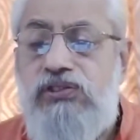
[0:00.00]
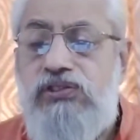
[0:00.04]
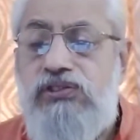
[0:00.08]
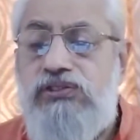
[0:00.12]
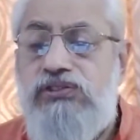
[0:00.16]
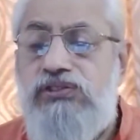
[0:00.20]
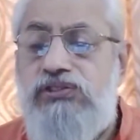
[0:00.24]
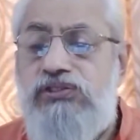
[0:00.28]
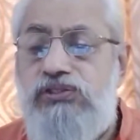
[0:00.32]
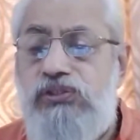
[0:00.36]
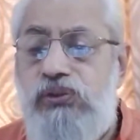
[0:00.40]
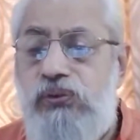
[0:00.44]

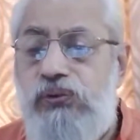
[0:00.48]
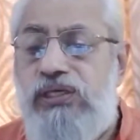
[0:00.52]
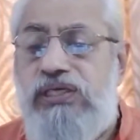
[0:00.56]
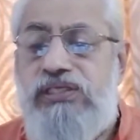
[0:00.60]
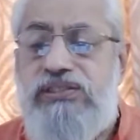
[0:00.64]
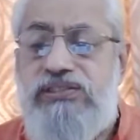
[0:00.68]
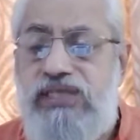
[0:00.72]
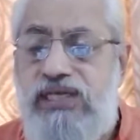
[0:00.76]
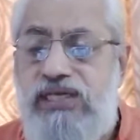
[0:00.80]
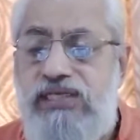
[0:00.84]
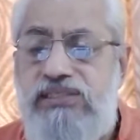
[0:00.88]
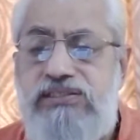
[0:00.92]
So
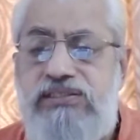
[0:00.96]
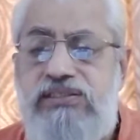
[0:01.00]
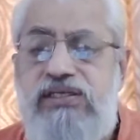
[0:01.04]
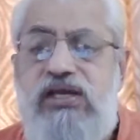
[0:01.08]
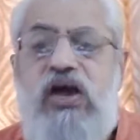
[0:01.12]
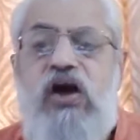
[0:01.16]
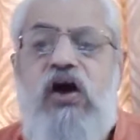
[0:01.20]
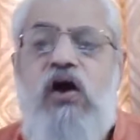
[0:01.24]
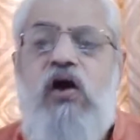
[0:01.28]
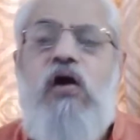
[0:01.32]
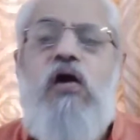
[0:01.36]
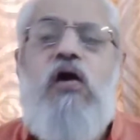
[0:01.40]
he says,
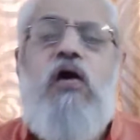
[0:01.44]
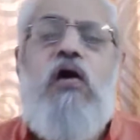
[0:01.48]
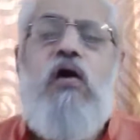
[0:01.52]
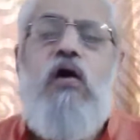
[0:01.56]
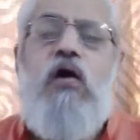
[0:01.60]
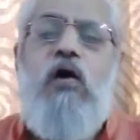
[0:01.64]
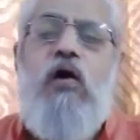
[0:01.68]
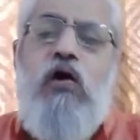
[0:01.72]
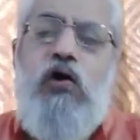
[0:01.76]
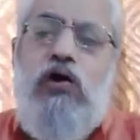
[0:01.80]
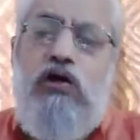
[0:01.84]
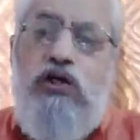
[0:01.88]

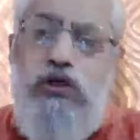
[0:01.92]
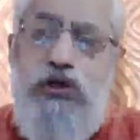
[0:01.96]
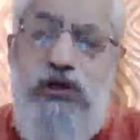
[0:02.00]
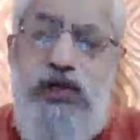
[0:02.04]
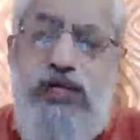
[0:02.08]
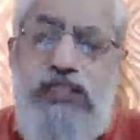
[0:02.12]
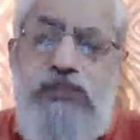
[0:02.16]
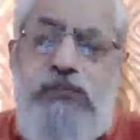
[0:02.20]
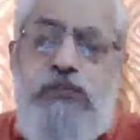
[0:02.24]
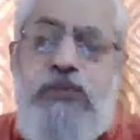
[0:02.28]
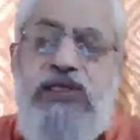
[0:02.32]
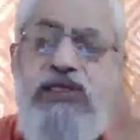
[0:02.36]
all your
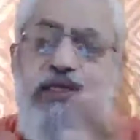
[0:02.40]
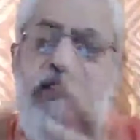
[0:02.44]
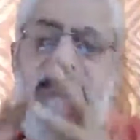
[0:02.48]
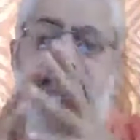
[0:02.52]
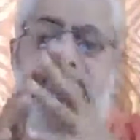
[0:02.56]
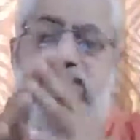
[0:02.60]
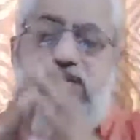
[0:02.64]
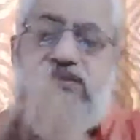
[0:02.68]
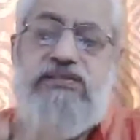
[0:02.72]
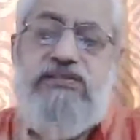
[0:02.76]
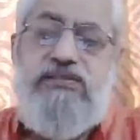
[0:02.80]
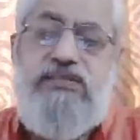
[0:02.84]

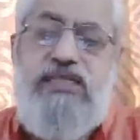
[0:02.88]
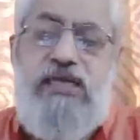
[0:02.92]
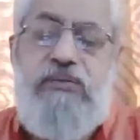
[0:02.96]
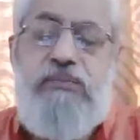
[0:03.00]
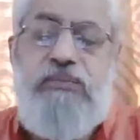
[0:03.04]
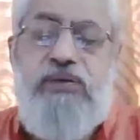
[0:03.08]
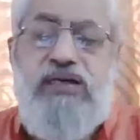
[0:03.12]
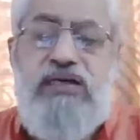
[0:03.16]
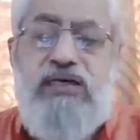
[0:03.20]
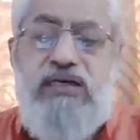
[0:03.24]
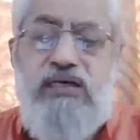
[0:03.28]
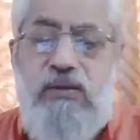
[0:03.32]
experiences
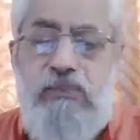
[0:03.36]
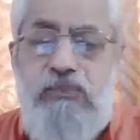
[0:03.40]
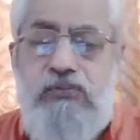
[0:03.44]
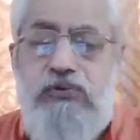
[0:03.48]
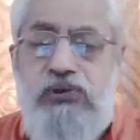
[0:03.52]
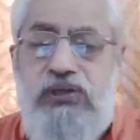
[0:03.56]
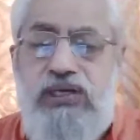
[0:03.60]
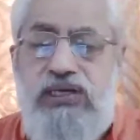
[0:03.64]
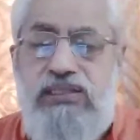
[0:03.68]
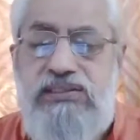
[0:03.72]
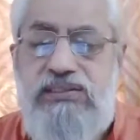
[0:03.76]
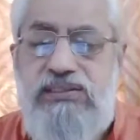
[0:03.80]
can be clubbed
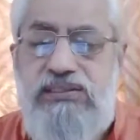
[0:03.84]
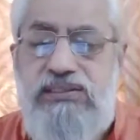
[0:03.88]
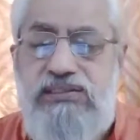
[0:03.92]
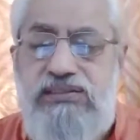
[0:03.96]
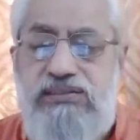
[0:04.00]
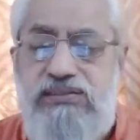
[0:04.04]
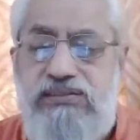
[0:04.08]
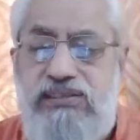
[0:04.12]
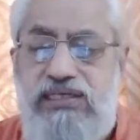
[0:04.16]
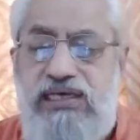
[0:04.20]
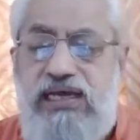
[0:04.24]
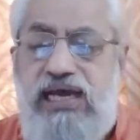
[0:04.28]

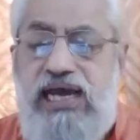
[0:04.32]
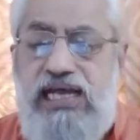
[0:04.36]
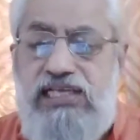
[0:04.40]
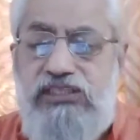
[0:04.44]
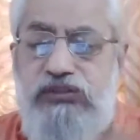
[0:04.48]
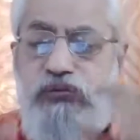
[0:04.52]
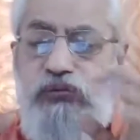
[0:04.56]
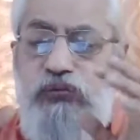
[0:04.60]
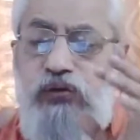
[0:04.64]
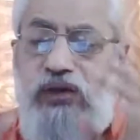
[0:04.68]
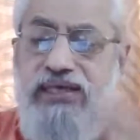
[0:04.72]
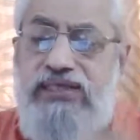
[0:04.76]
together
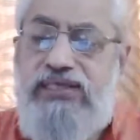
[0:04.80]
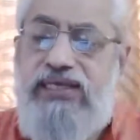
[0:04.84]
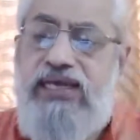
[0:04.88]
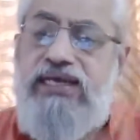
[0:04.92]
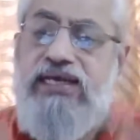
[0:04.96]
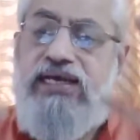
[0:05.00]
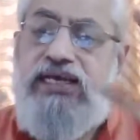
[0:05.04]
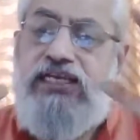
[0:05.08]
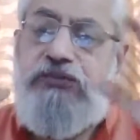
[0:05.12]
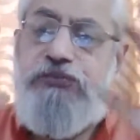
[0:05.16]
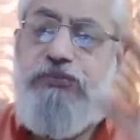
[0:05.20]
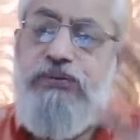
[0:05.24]
as
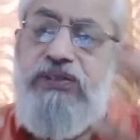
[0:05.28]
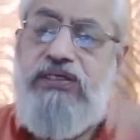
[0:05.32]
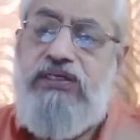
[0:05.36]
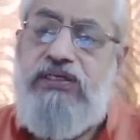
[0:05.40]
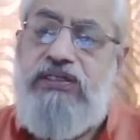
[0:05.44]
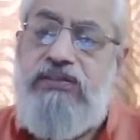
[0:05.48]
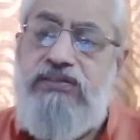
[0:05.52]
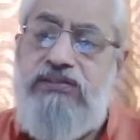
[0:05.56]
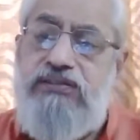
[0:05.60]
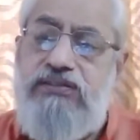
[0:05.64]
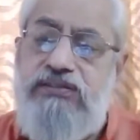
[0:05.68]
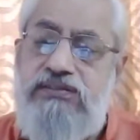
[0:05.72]
waking
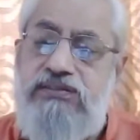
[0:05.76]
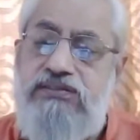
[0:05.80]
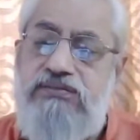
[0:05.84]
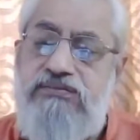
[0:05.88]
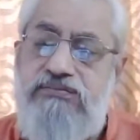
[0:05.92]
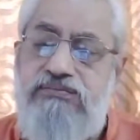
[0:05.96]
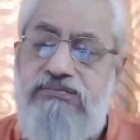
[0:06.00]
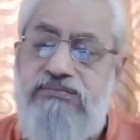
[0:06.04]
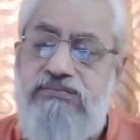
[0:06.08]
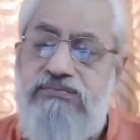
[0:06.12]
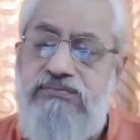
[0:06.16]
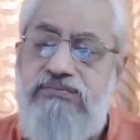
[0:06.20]
experiences,
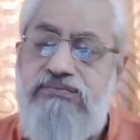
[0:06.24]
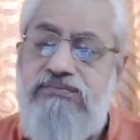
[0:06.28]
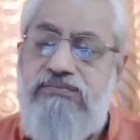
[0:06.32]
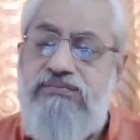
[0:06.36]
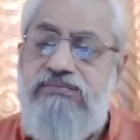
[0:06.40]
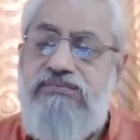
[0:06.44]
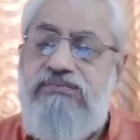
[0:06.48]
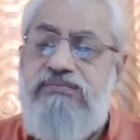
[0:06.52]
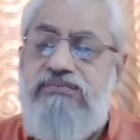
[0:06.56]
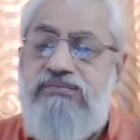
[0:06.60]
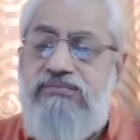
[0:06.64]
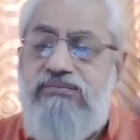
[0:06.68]

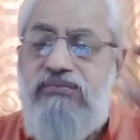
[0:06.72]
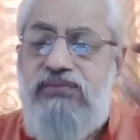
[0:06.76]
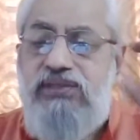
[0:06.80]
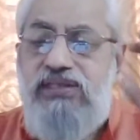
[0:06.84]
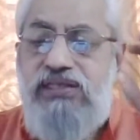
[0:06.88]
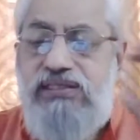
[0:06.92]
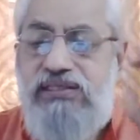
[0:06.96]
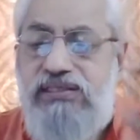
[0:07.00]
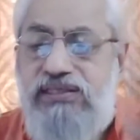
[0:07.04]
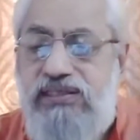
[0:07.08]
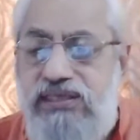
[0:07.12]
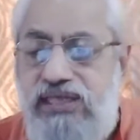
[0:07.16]

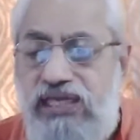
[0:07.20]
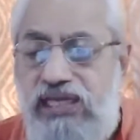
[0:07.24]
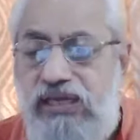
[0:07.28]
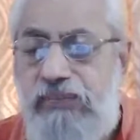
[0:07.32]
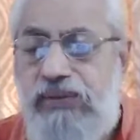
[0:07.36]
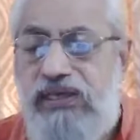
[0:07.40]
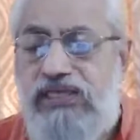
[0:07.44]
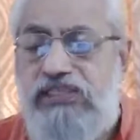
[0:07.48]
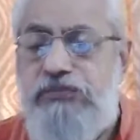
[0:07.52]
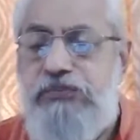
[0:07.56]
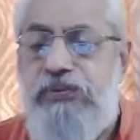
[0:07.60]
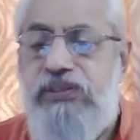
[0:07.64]

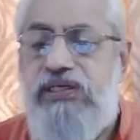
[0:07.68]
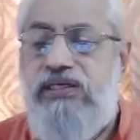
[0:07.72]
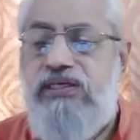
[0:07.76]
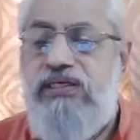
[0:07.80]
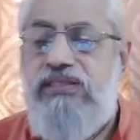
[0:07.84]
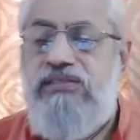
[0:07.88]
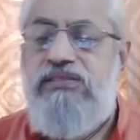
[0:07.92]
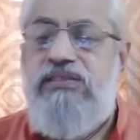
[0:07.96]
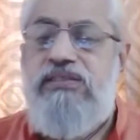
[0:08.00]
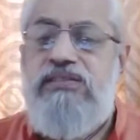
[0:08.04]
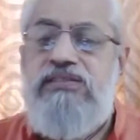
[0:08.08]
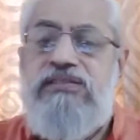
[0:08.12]
dream
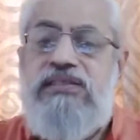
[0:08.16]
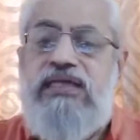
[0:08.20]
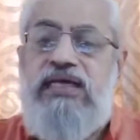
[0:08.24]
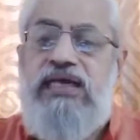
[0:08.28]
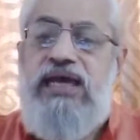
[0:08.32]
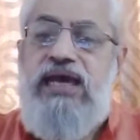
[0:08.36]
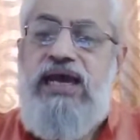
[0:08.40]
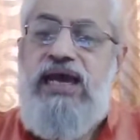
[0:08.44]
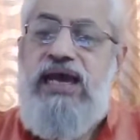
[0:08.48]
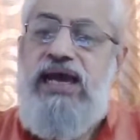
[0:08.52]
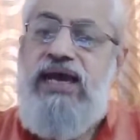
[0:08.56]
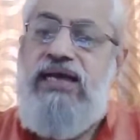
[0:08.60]
experiences,
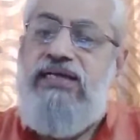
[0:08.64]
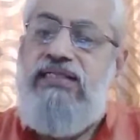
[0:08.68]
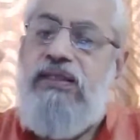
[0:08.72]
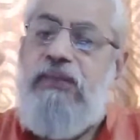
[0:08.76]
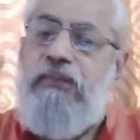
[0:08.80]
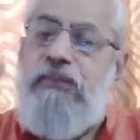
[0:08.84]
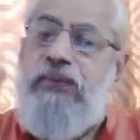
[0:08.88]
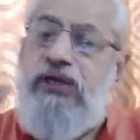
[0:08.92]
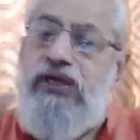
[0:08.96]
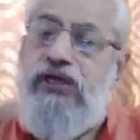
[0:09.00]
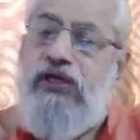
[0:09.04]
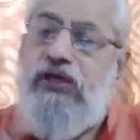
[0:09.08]
and
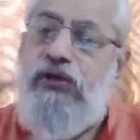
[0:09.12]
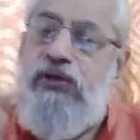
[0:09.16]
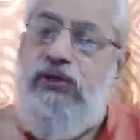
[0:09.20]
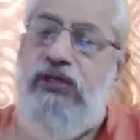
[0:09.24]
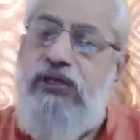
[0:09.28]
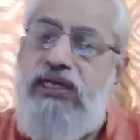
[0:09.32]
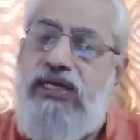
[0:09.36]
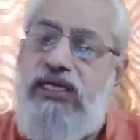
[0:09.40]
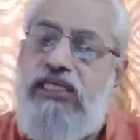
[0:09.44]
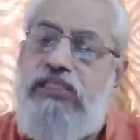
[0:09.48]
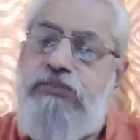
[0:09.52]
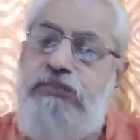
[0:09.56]
the
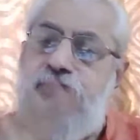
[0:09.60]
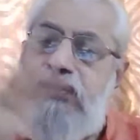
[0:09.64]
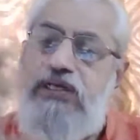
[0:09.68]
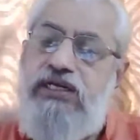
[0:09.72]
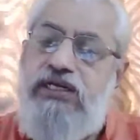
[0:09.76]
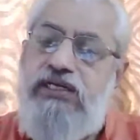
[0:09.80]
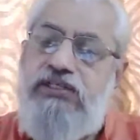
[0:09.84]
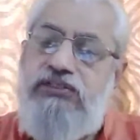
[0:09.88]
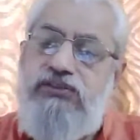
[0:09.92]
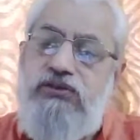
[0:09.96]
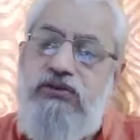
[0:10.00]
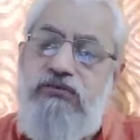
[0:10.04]
peculiar
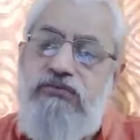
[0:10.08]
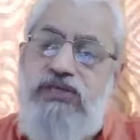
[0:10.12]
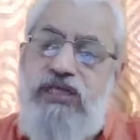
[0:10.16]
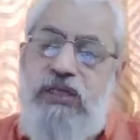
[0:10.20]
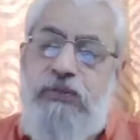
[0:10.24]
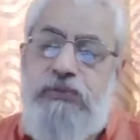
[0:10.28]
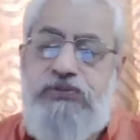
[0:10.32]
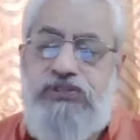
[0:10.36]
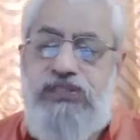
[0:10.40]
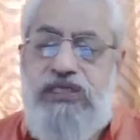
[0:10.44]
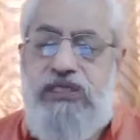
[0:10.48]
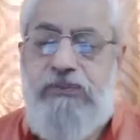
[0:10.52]
experience of
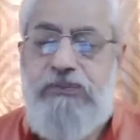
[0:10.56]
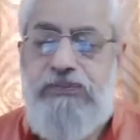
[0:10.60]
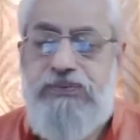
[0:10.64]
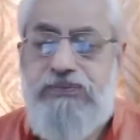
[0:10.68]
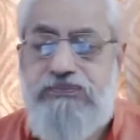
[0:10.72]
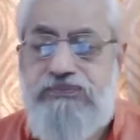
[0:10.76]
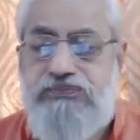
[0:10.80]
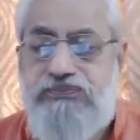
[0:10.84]
deep sleep.